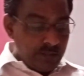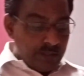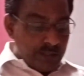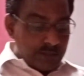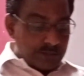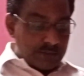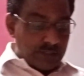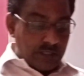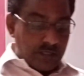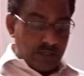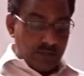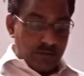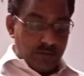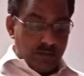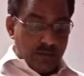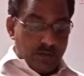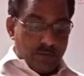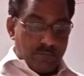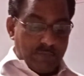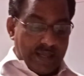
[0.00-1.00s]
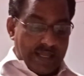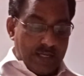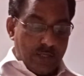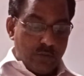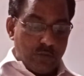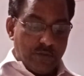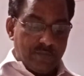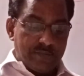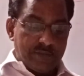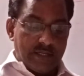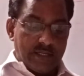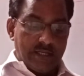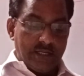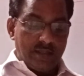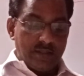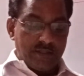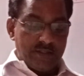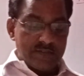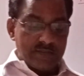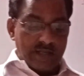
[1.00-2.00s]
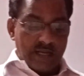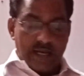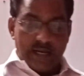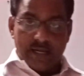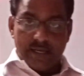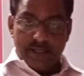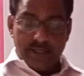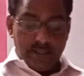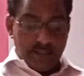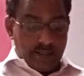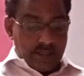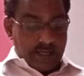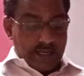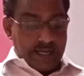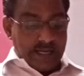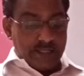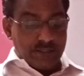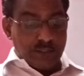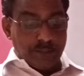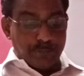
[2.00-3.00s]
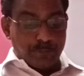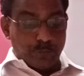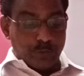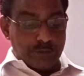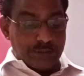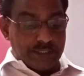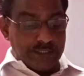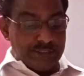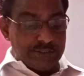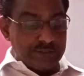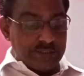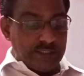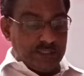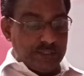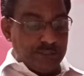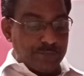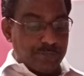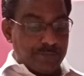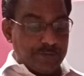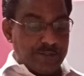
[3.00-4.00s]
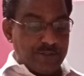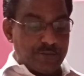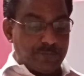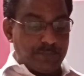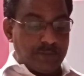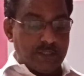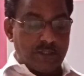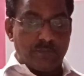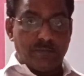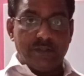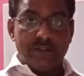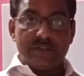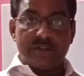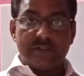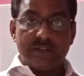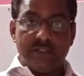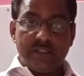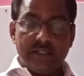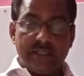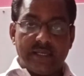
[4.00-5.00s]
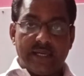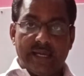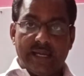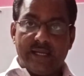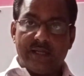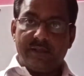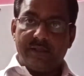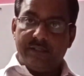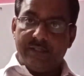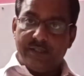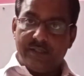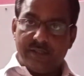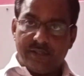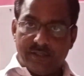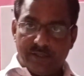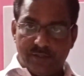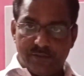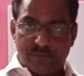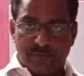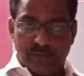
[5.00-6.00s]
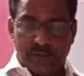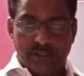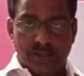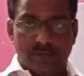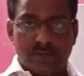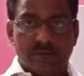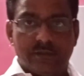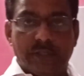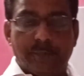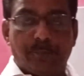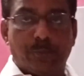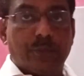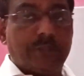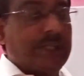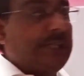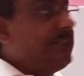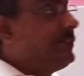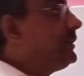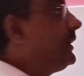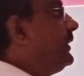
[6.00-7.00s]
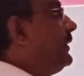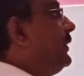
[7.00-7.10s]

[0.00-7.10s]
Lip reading: The value of current is I and the potential difference between C and D is V. The potential